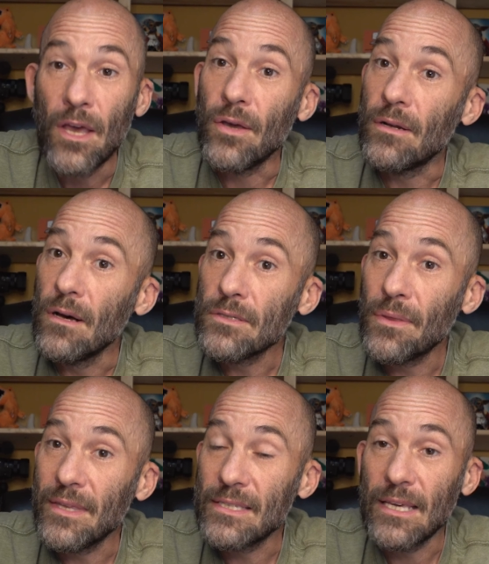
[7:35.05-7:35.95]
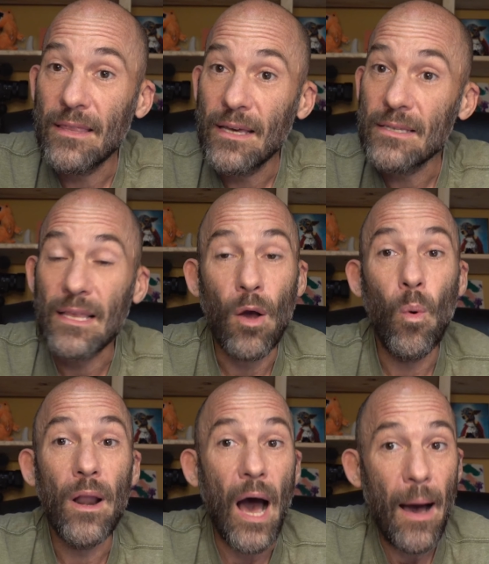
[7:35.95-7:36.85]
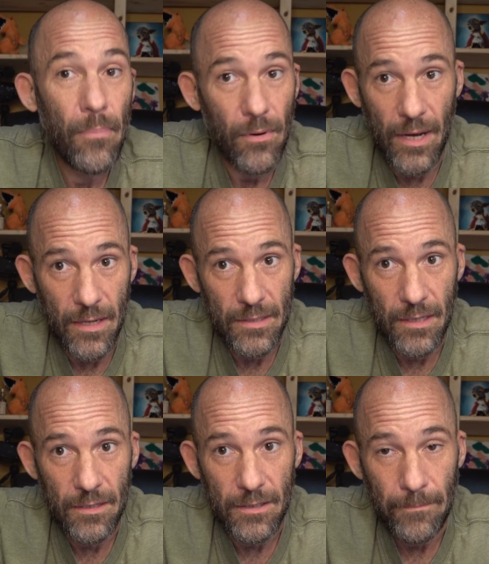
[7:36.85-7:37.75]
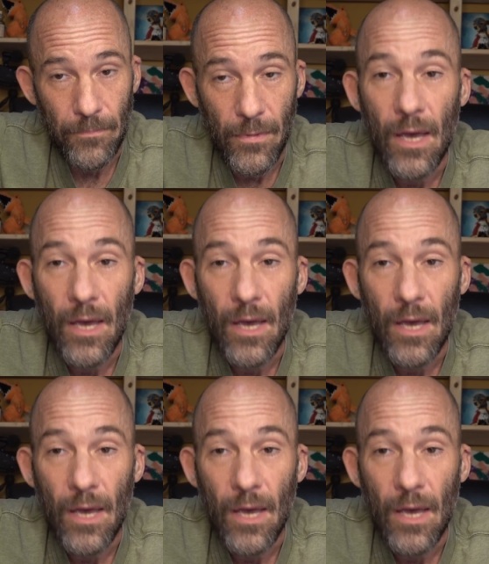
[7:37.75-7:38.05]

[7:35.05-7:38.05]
You can also see things like what operating system.